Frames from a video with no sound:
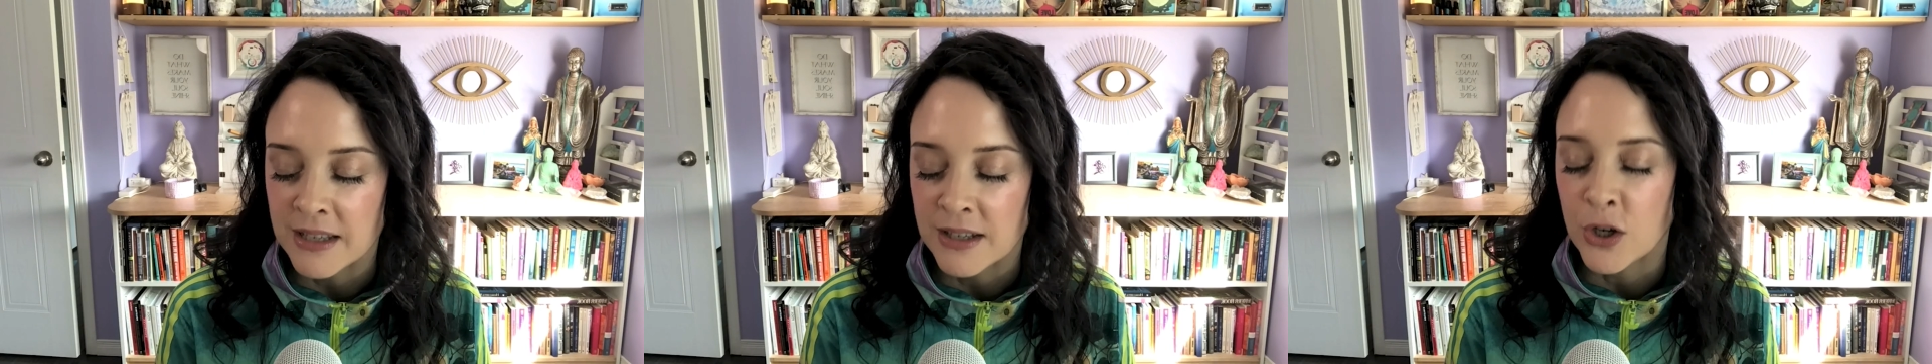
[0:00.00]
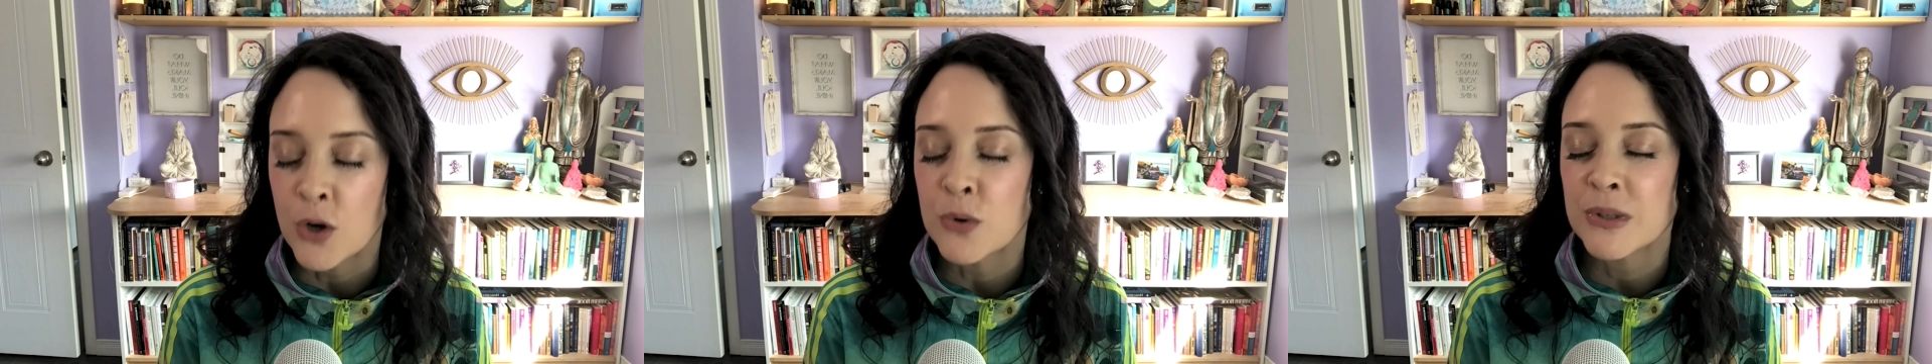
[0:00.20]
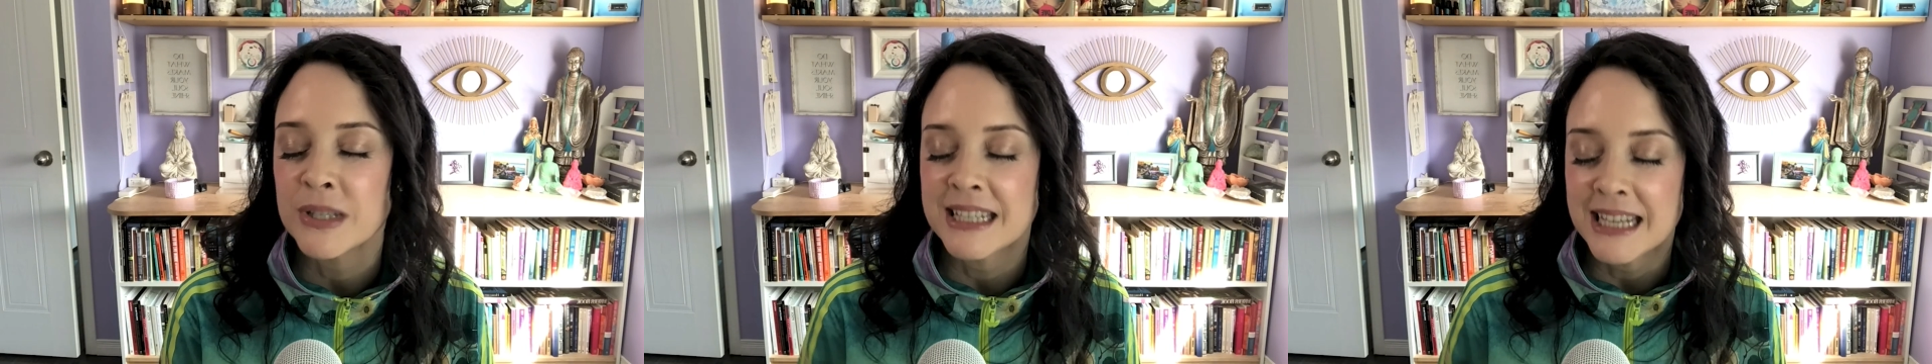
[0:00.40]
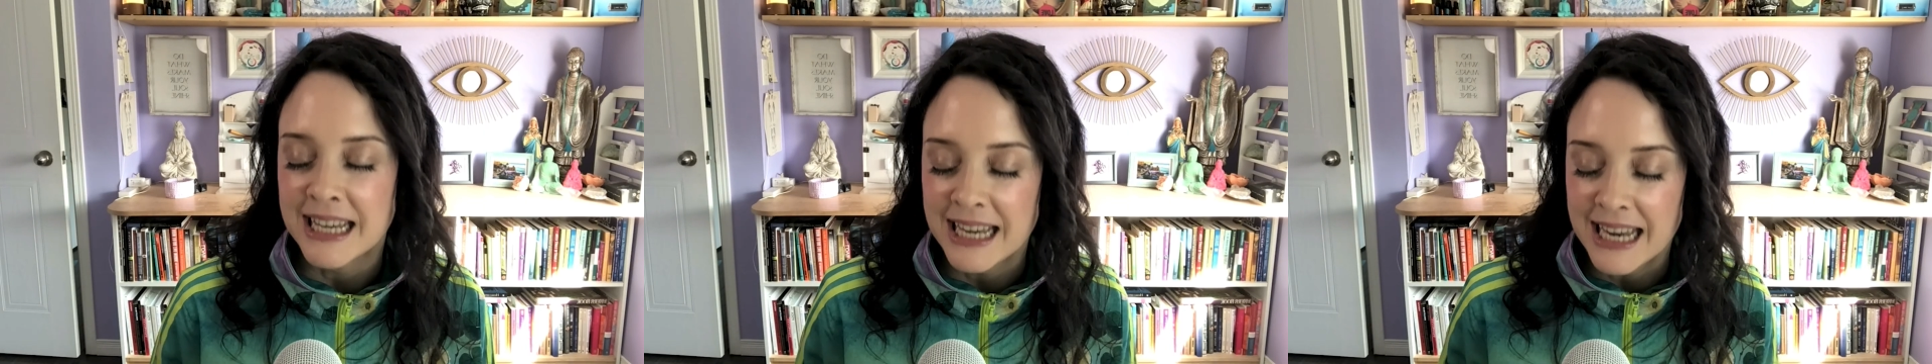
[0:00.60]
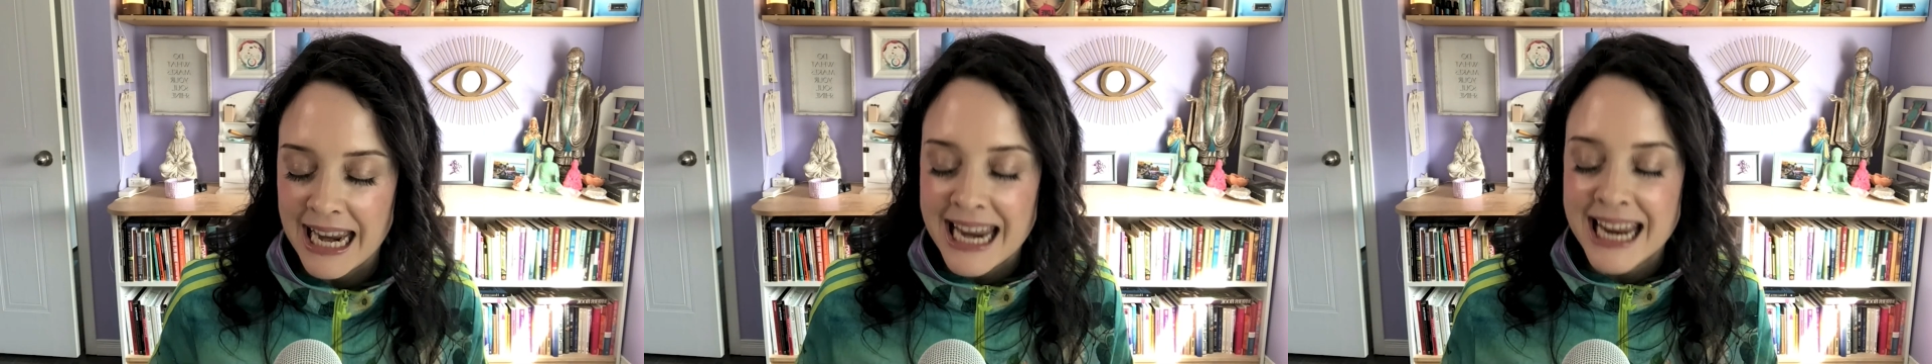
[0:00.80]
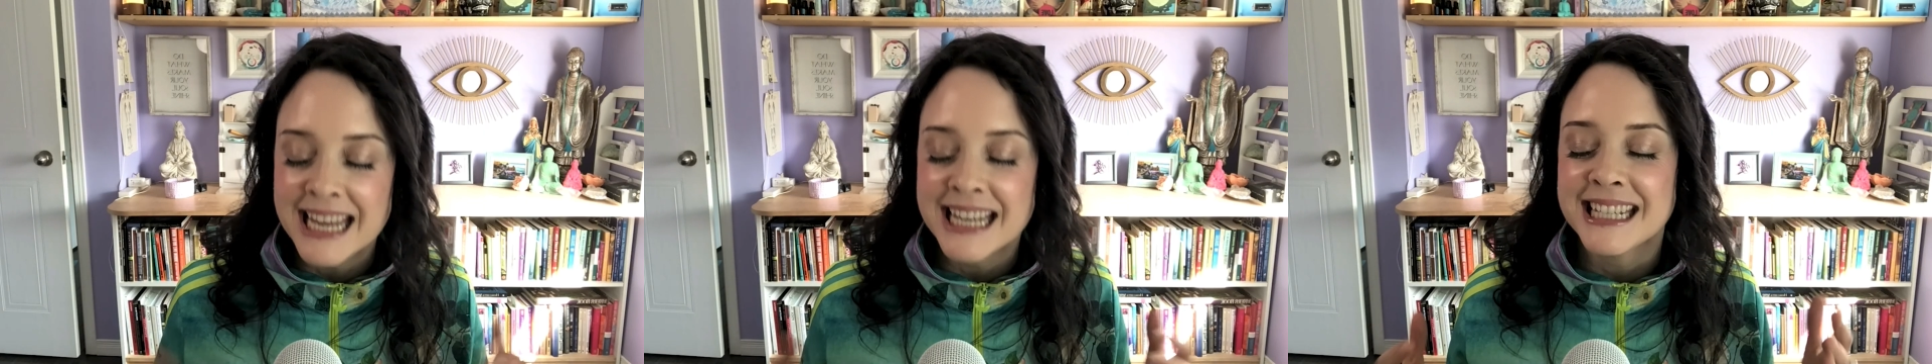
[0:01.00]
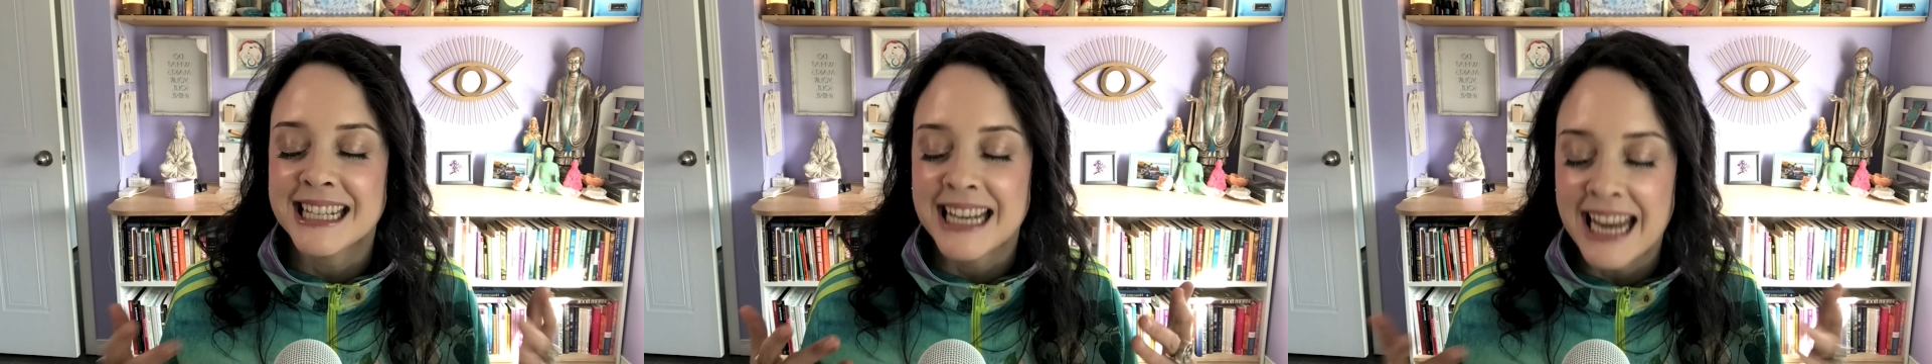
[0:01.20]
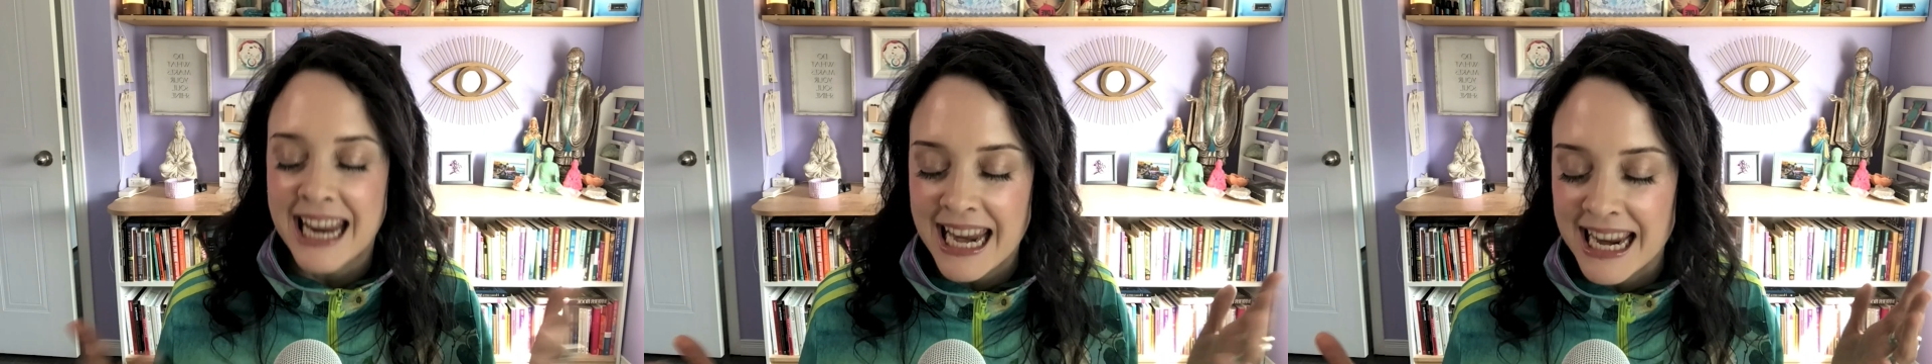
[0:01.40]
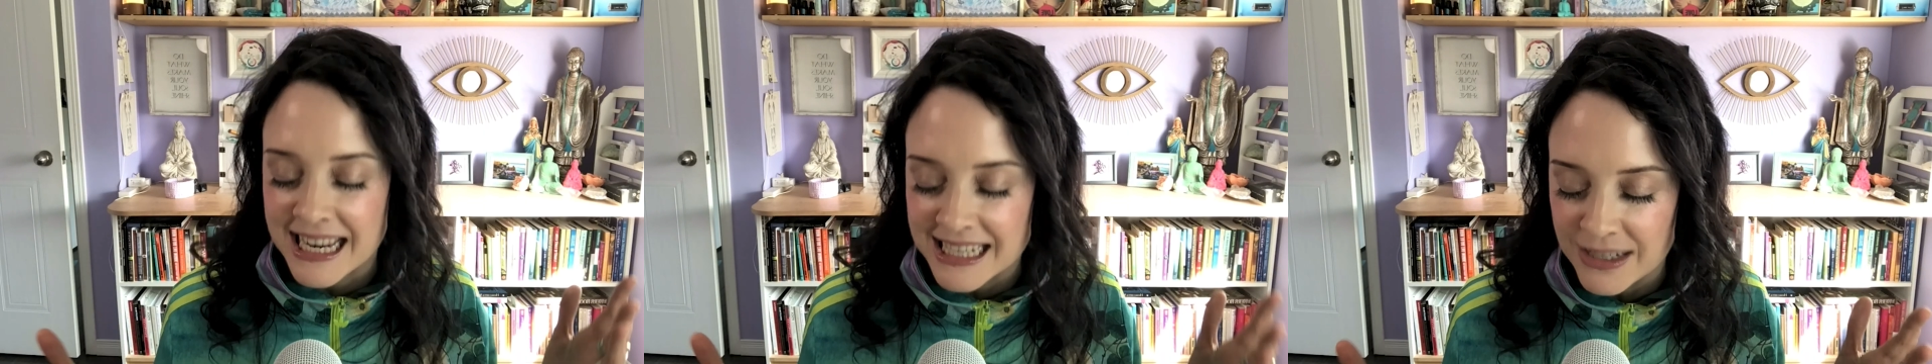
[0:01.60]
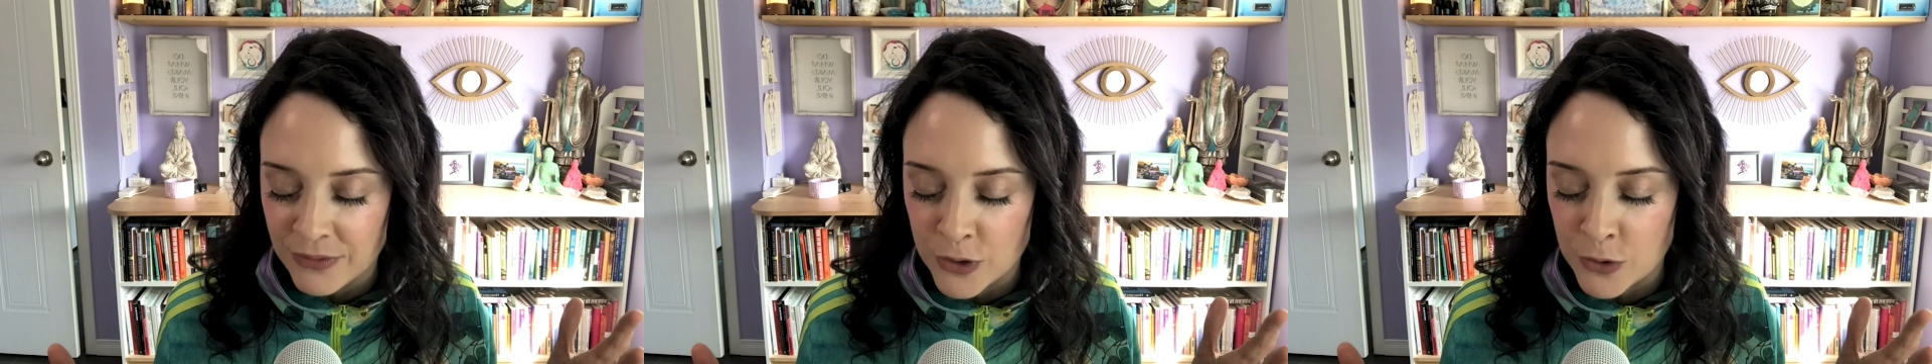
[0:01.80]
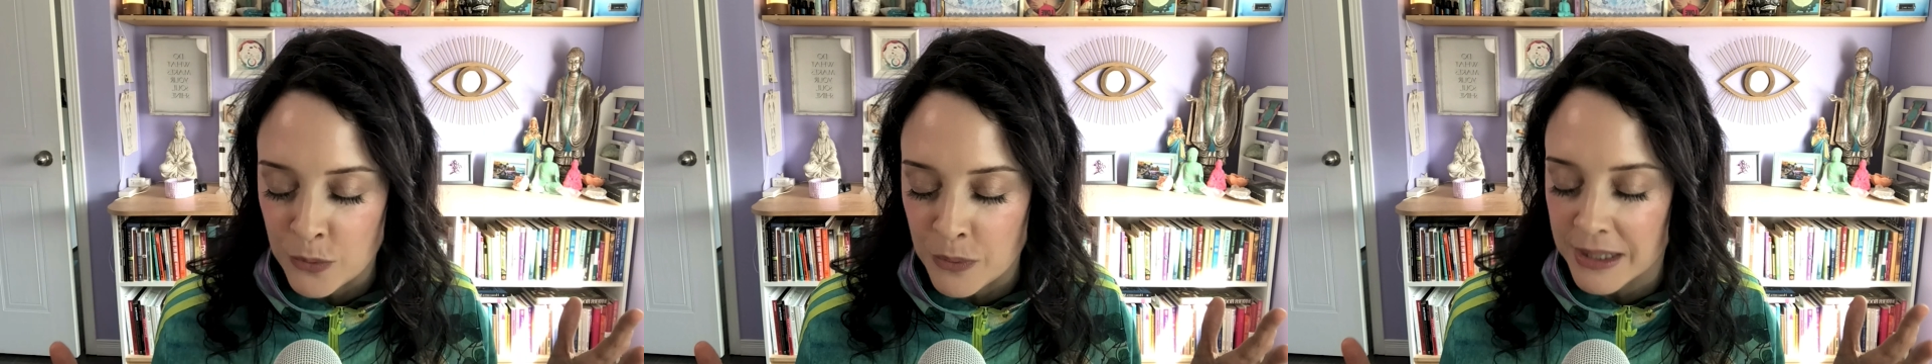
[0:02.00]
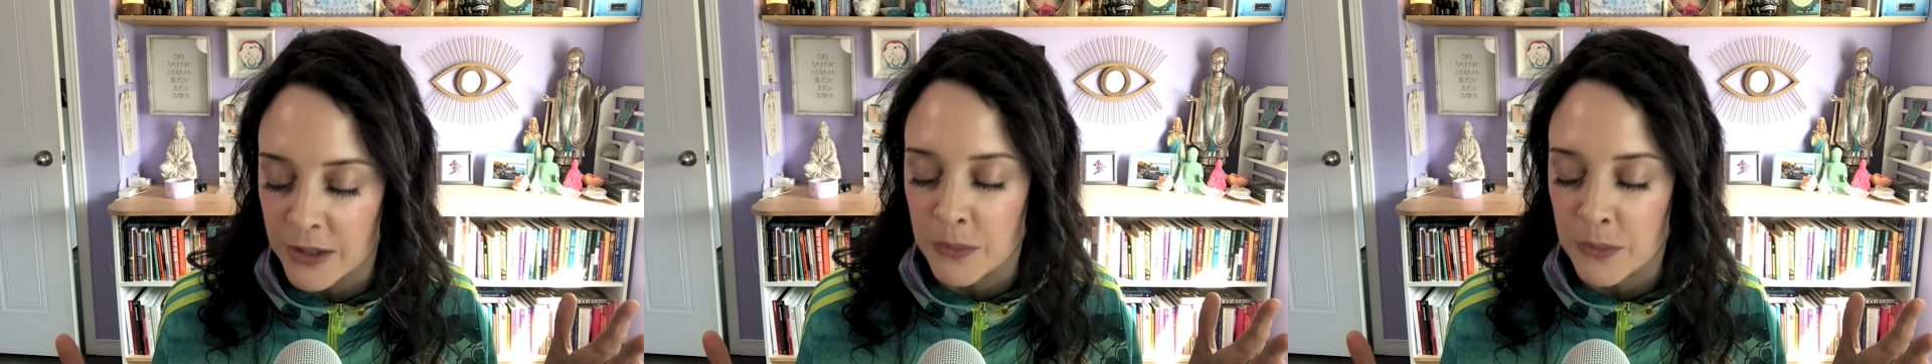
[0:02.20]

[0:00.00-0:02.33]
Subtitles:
goes hand in hand, if you will,